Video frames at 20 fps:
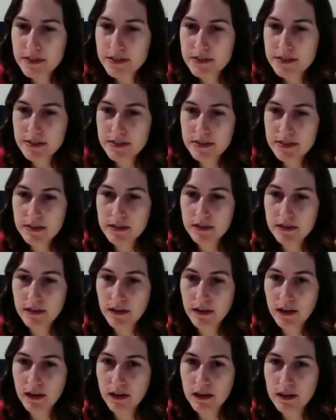see
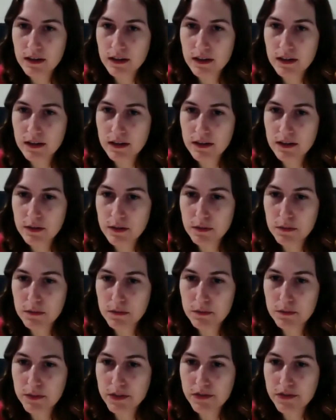a little
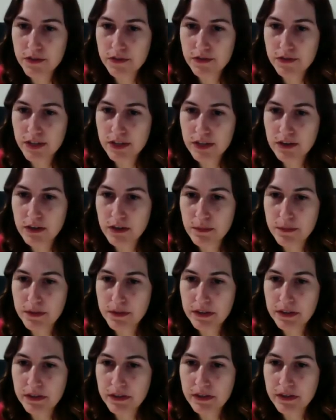bit of a flare up
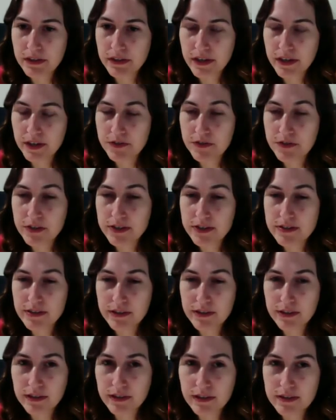in X-rays, I
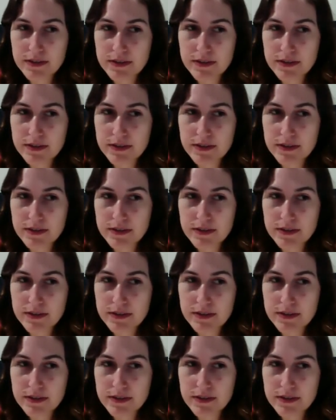think.